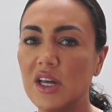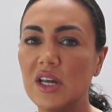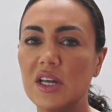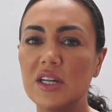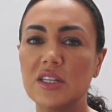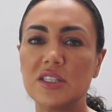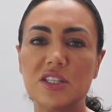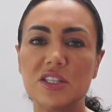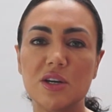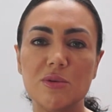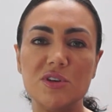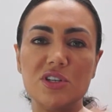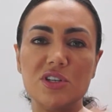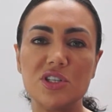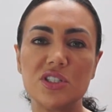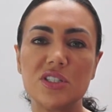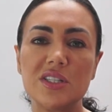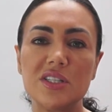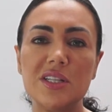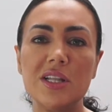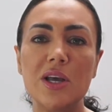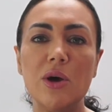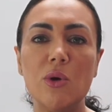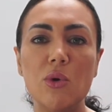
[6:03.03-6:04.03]
so we just
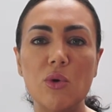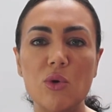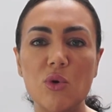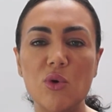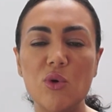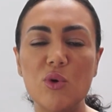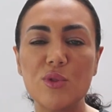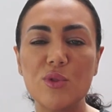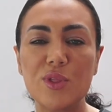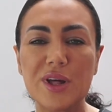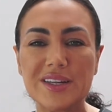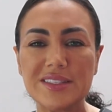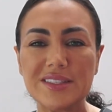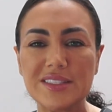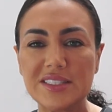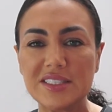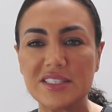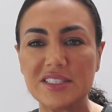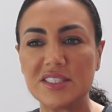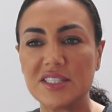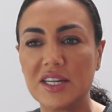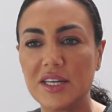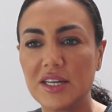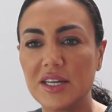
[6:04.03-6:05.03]
let all that
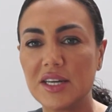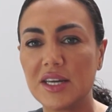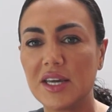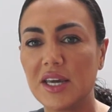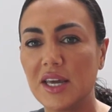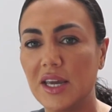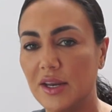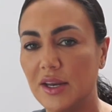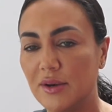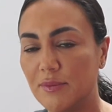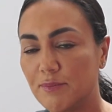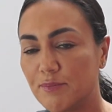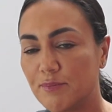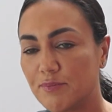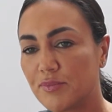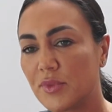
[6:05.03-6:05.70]
sink in.